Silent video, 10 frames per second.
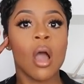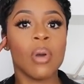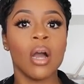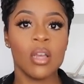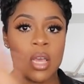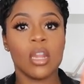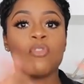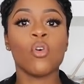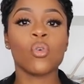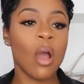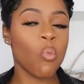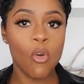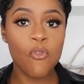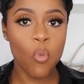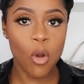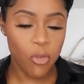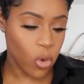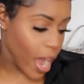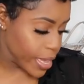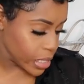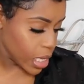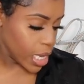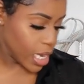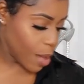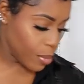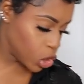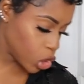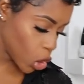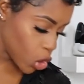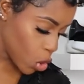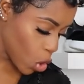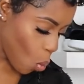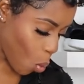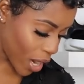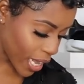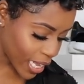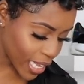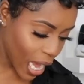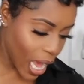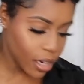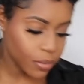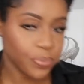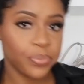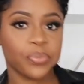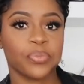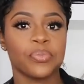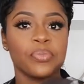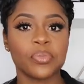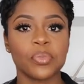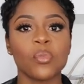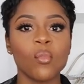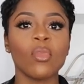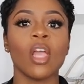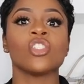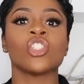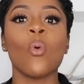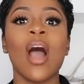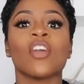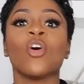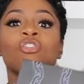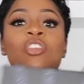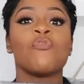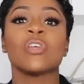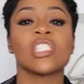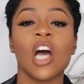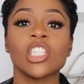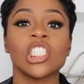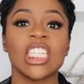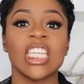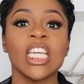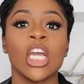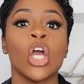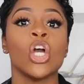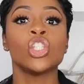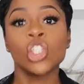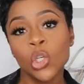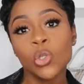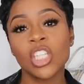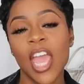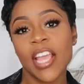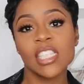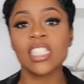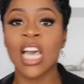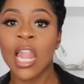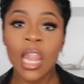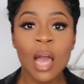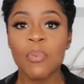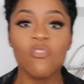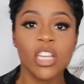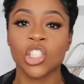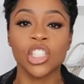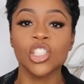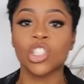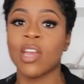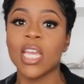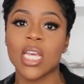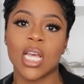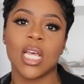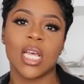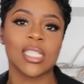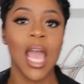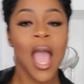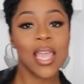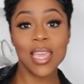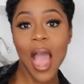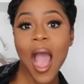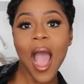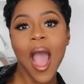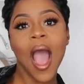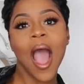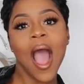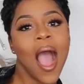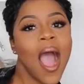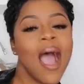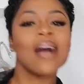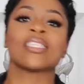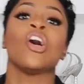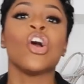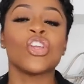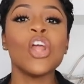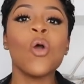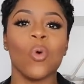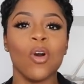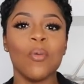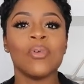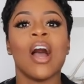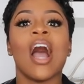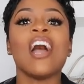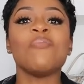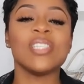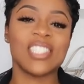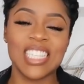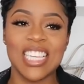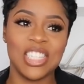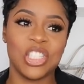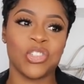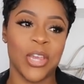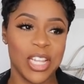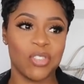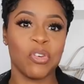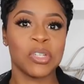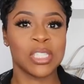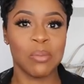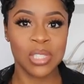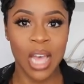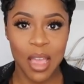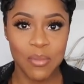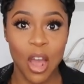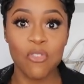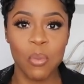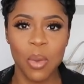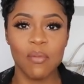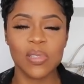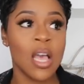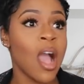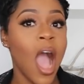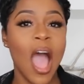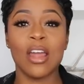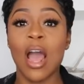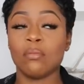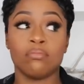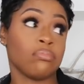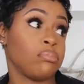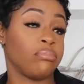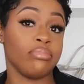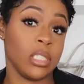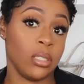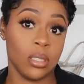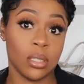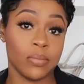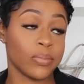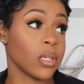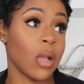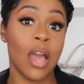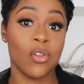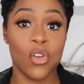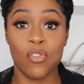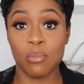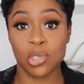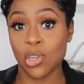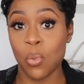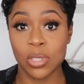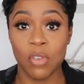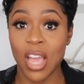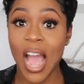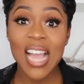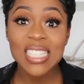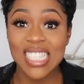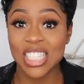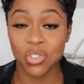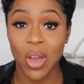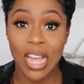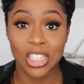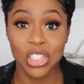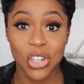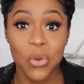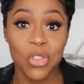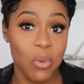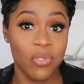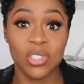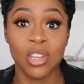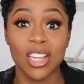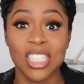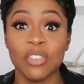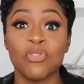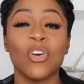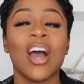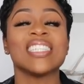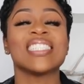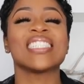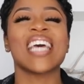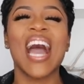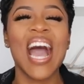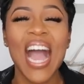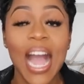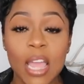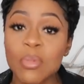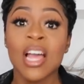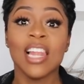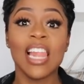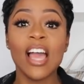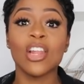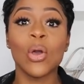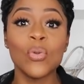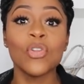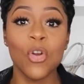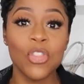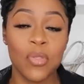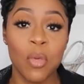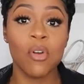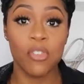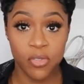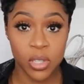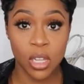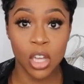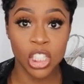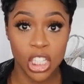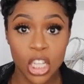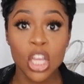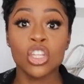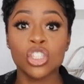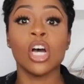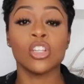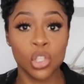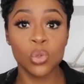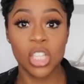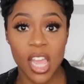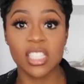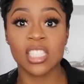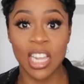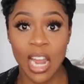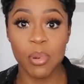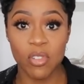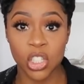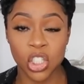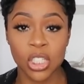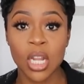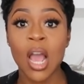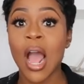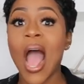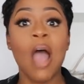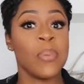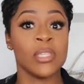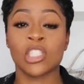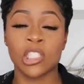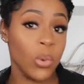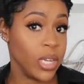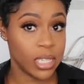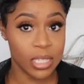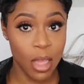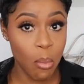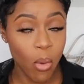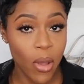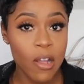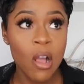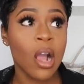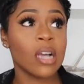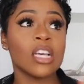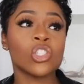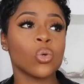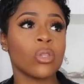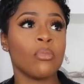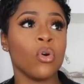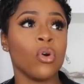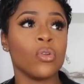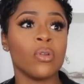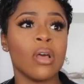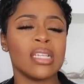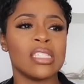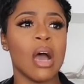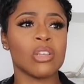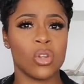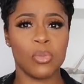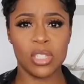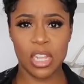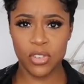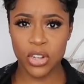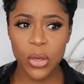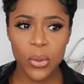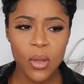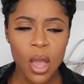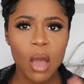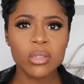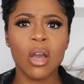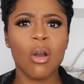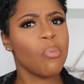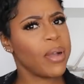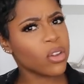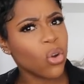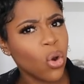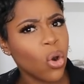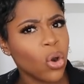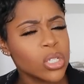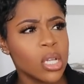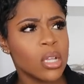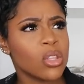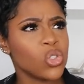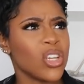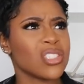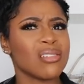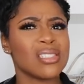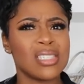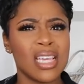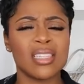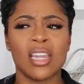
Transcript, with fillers: But enough of all that waffle waffle, guys. Let me show you what I got. So I got the Versace 2 Chainz collaboration trainers. Guys, you know what? I've been seeing these trainers for some time now, for months. And listen, I don't know if I'm slow or something. I did not actually know they were Versace for a time, let alone know that they were Versace 2 Chainz collaboration. I've been slow in this game, boy, because I saw them on I saw them on Davido. I was like, oh my god, those chains are sick.